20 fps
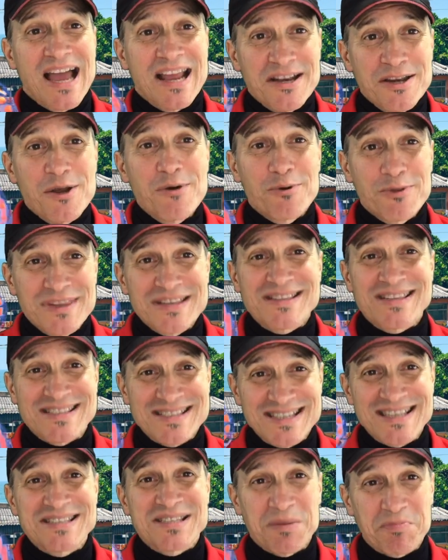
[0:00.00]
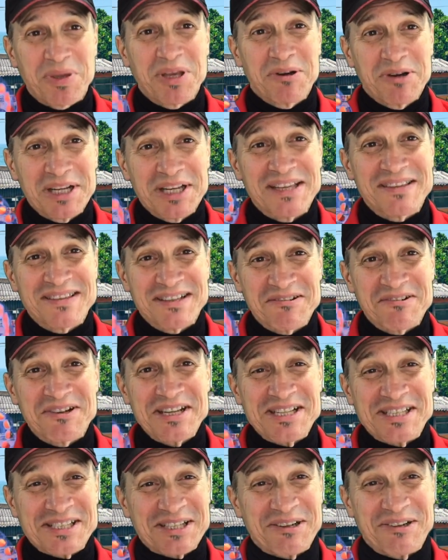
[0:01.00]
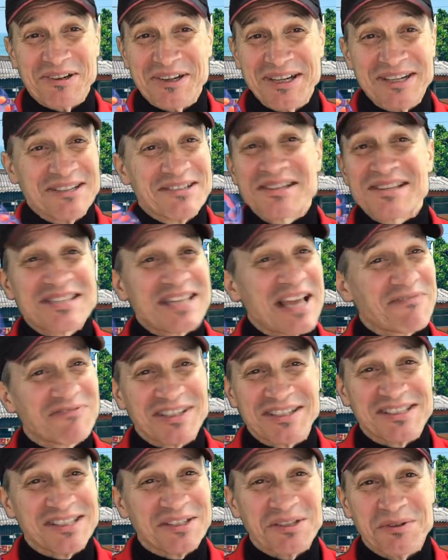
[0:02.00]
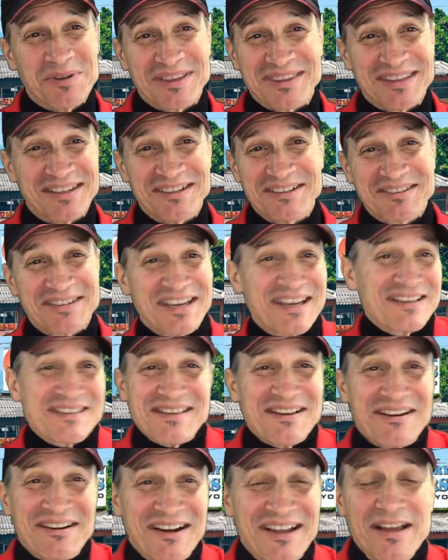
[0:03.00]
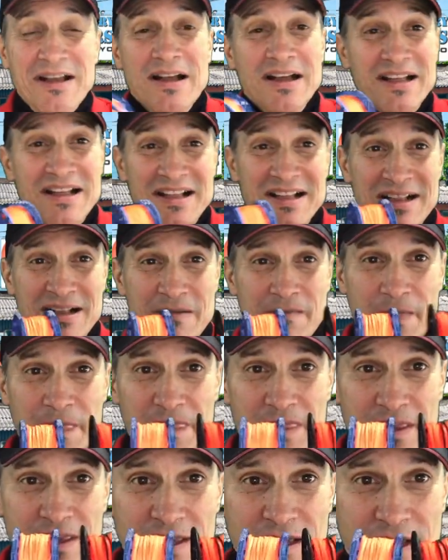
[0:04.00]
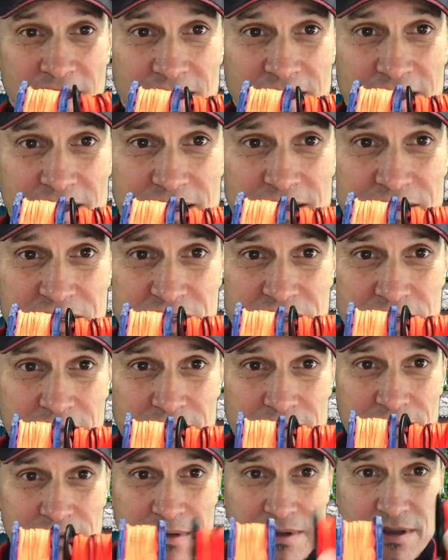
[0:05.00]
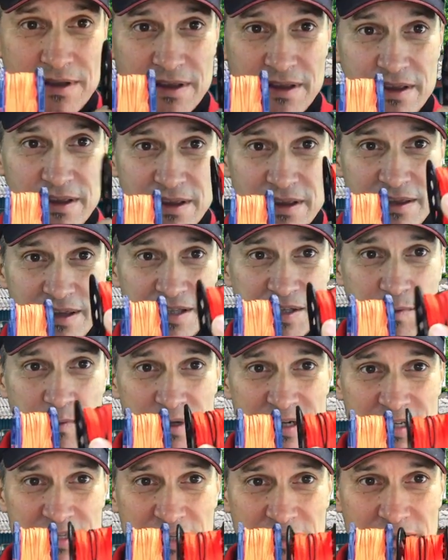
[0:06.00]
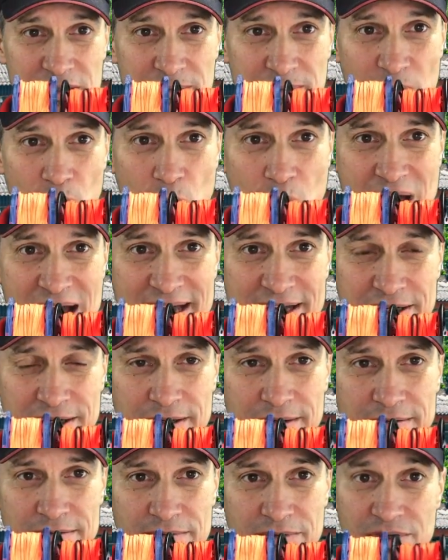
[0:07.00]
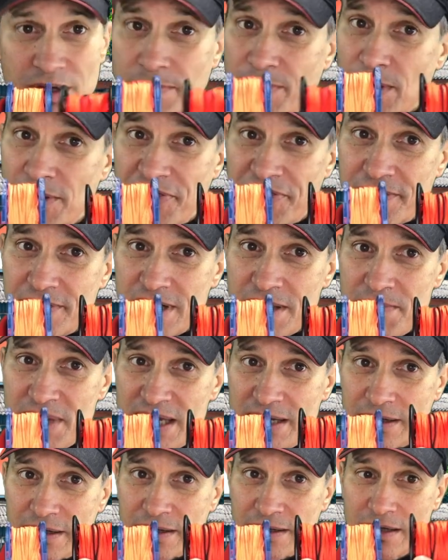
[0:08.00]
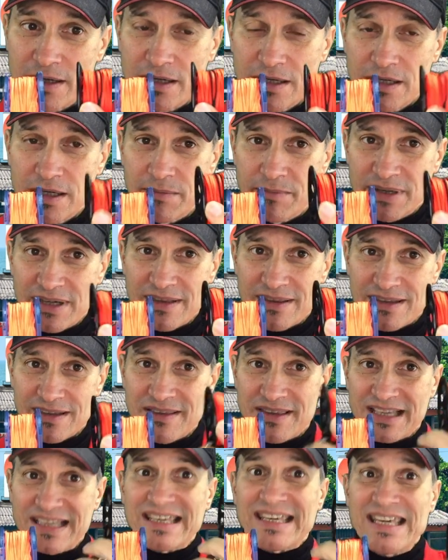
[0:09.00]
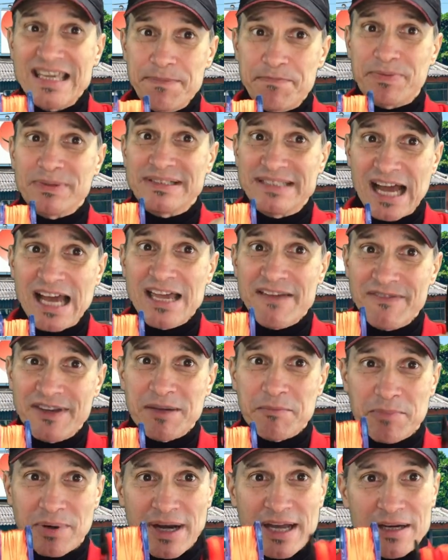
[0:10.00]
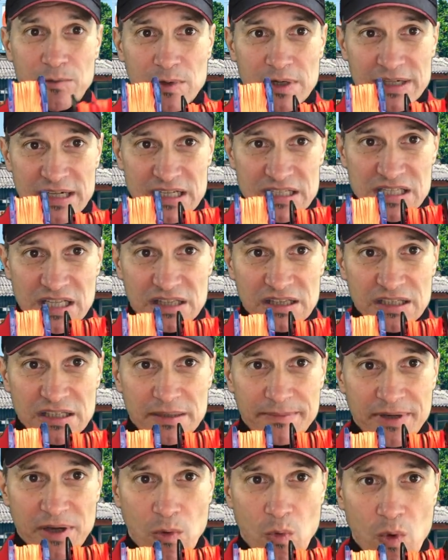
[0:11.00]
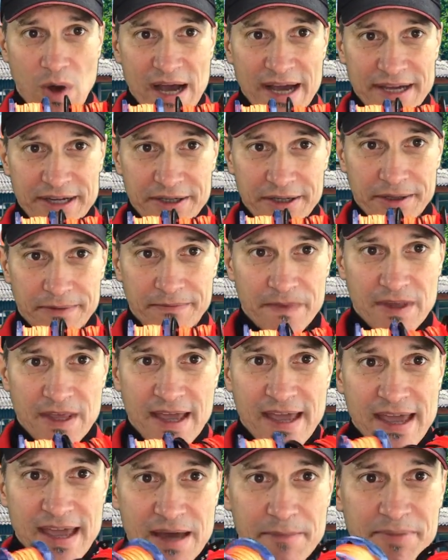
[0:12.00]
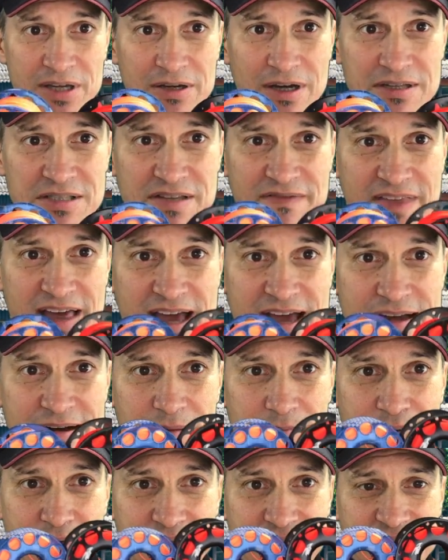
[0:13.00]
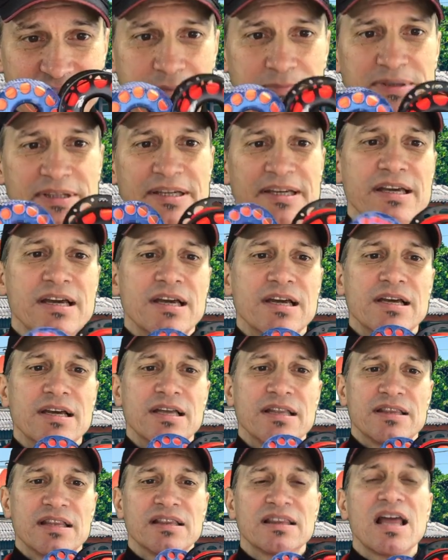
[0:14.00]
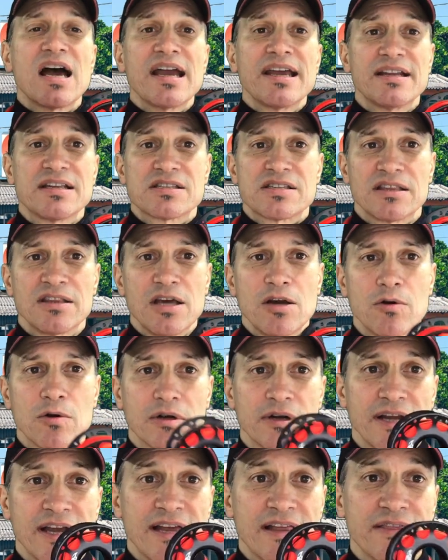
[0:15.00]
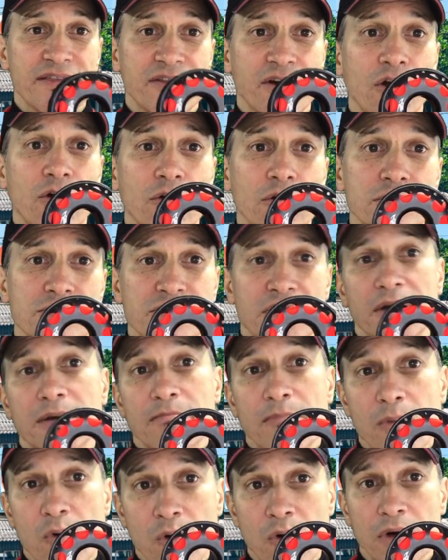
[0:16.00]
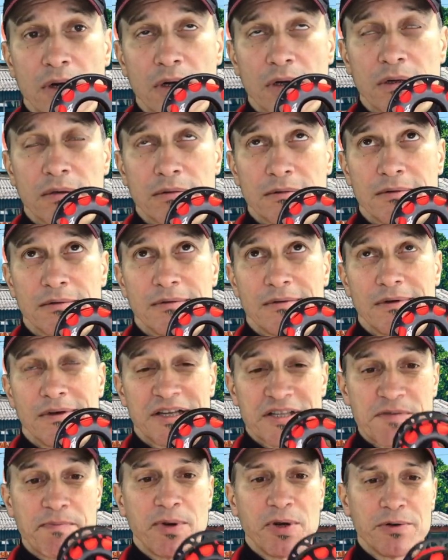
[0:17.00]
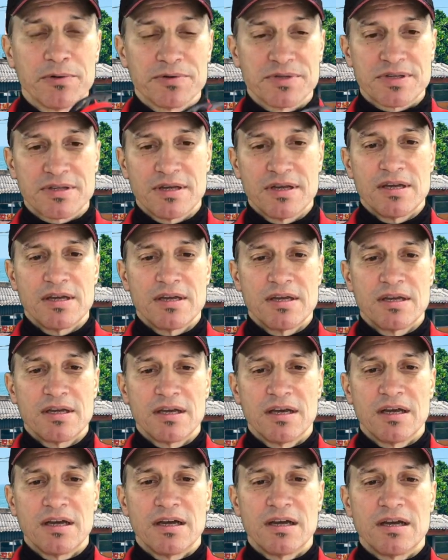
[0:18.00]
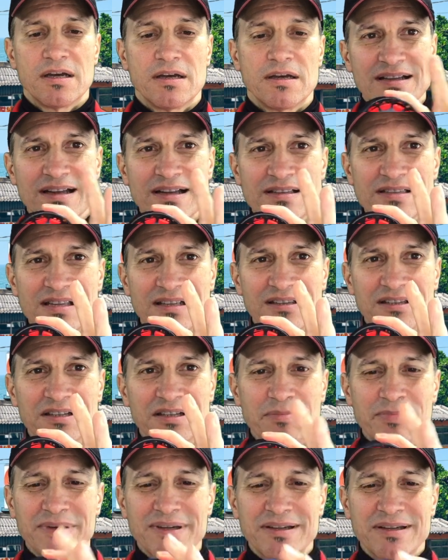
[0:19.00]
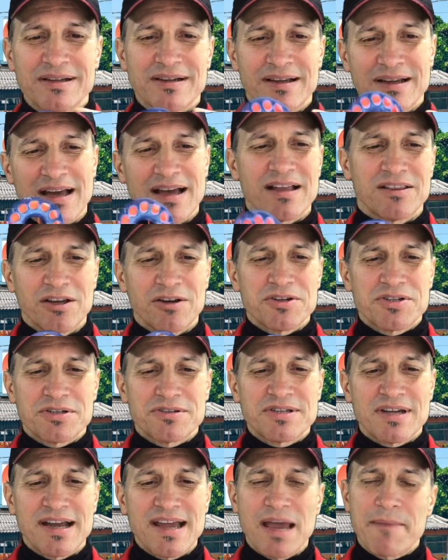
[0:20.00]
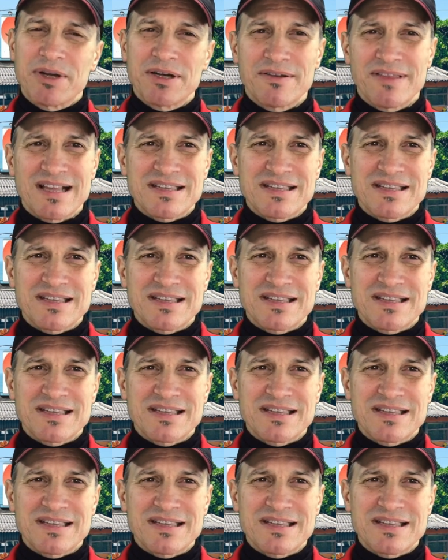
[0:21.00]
I know this is disappearing in the green screen. You just have to deal with it, okay? Sorry. So this one is a little bit wider. They're both 30 meter, but the Keep Diving brand one, it's a little bit wider. And because of that, predictably, the line is lower and the holes are more exposed. It's a little bit larger diameter.